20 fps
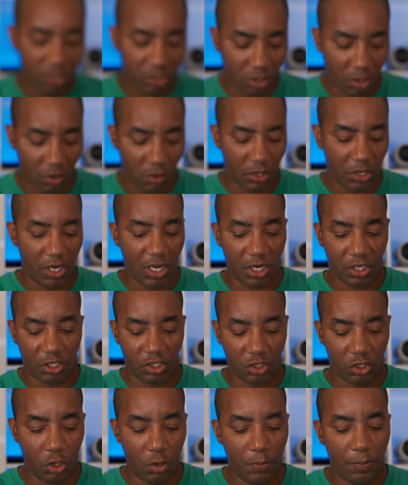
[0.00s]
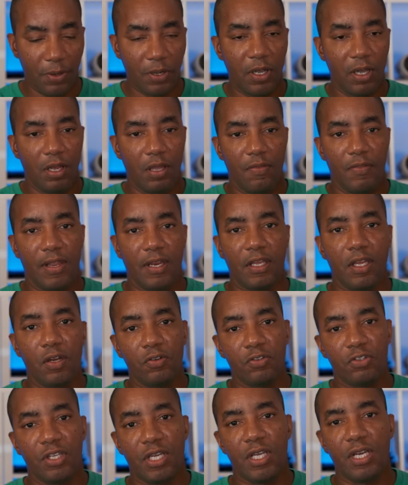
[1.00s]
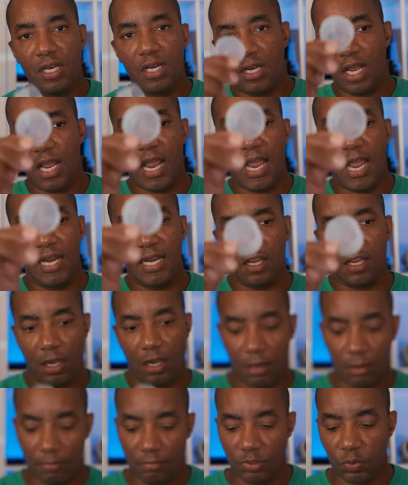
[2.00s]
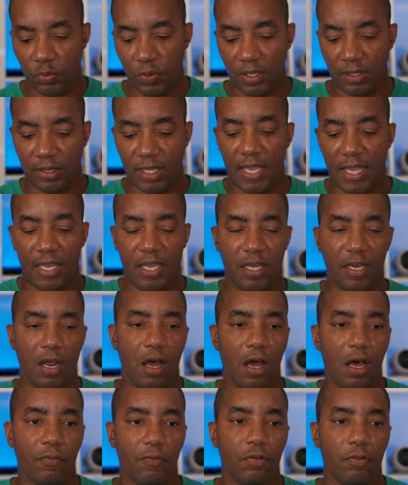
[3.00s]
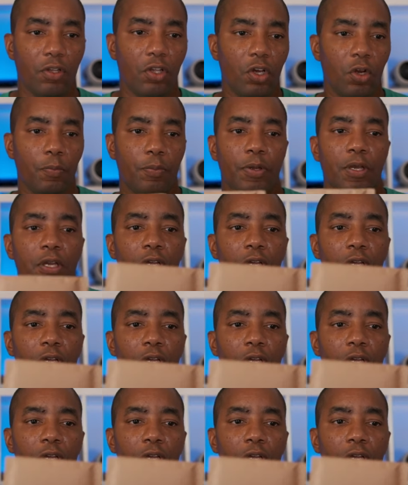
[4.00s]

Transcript: So you get a scoop that it goes in, and it comes with like an envelope